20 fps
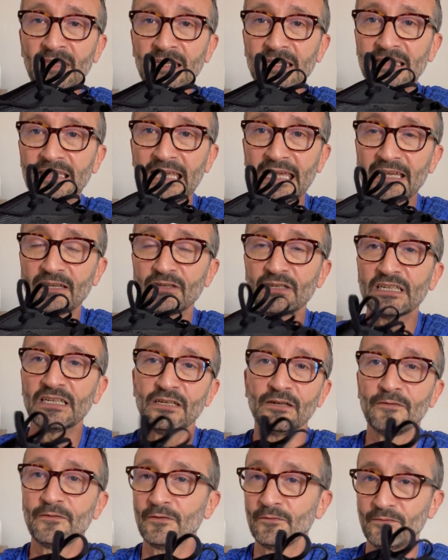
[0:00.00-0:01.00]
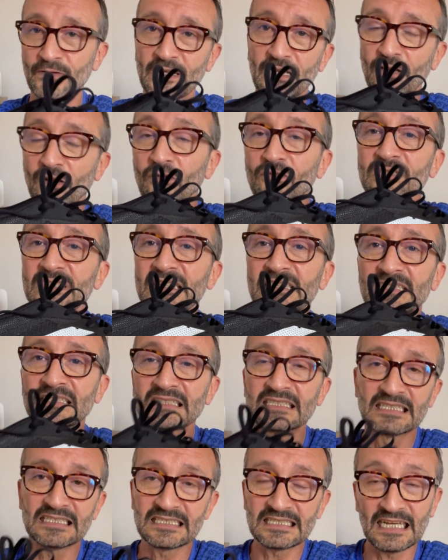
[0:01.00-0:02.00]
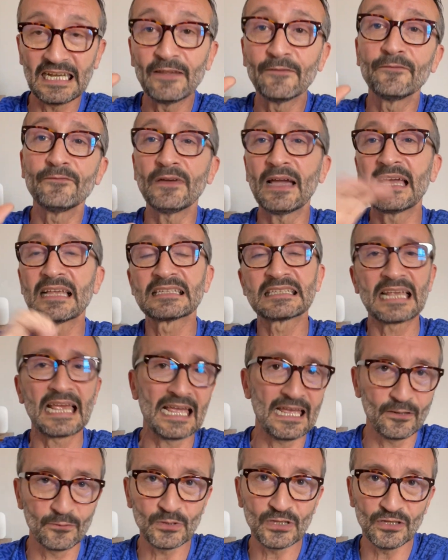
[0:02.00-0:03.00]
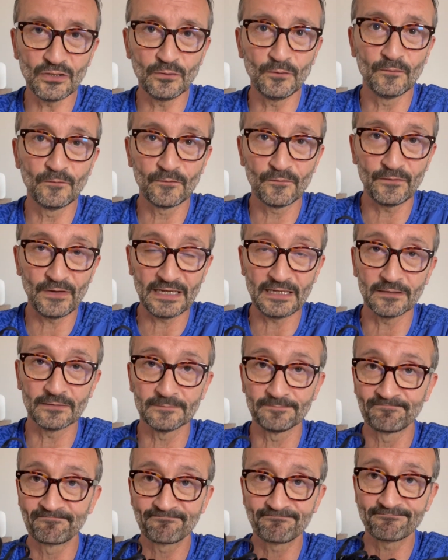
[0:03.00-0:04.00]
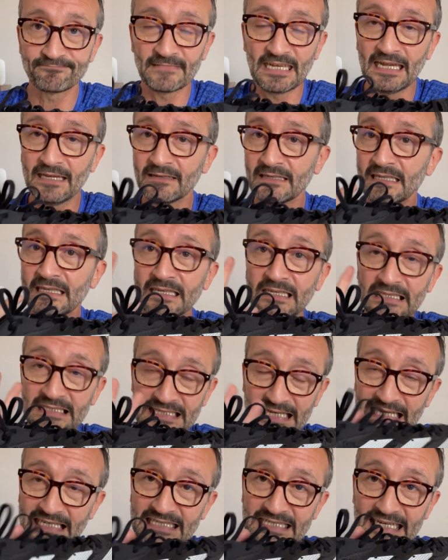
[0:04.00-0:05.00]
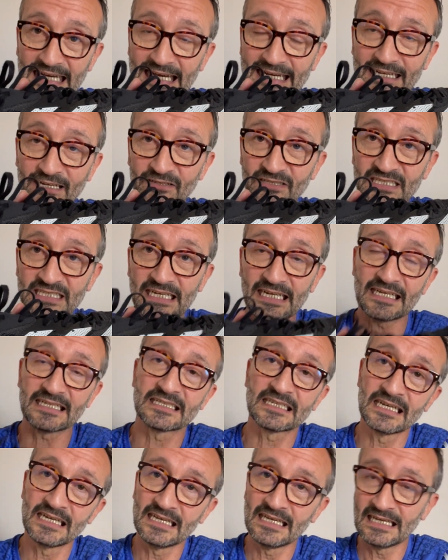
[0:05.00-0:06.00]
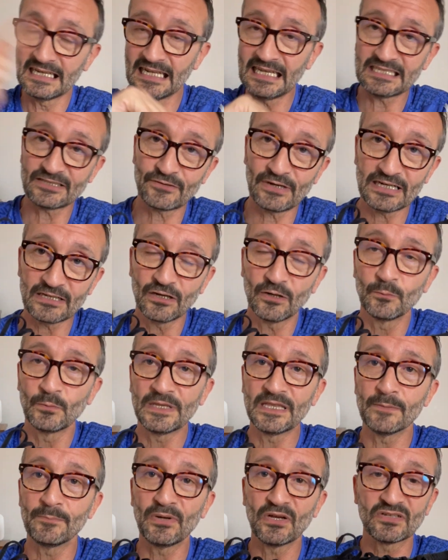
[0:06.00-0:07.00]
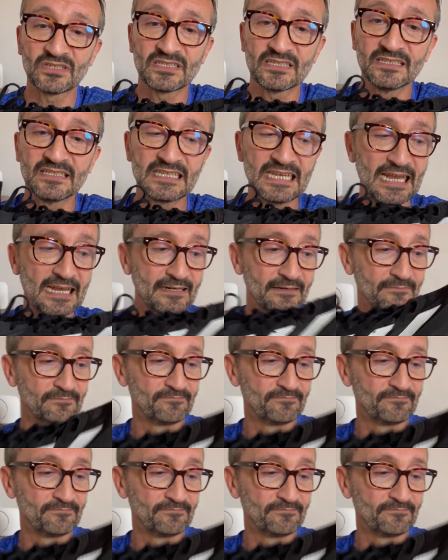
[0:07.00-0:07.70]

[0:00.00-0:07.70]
they're good enough for the long distances if that's how you feel. Yeah, so that's the Adios 6. Let's crack on with the Boston 10.